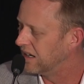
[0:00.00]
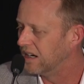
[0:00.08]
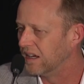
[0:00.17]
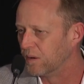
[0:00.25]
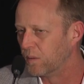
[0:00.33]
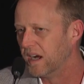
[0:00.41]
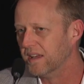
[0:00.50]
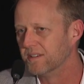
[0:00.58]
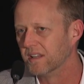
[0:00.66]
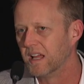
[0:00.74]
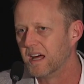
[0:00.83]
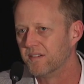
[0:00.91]
Otherwise,
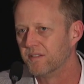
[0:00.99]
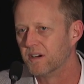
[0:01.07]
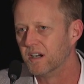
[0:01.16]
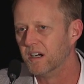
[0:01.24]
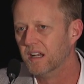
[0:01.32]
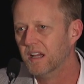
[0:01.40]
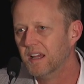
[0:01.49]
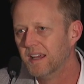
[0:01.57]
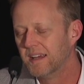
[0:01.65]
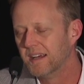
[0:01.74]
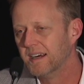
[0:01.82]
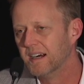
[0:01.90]
a lot of our
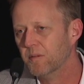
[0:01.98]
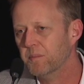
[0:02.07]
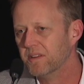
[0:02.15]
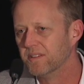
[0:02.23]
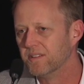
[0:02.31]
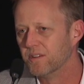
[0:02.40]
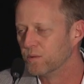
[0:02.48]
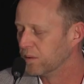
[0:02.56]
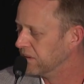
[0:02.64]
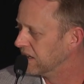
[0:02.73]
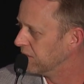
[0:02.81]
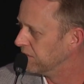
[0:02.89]
uh, businesses
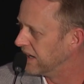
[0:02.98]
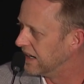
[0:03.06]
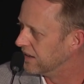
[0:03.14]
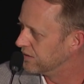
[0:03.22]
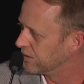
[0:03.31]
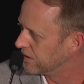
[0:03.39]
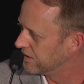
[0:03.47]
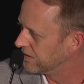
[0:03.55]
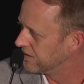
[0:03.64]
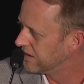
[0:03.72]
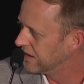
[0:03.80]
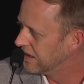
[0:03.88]
would become dinosaurs.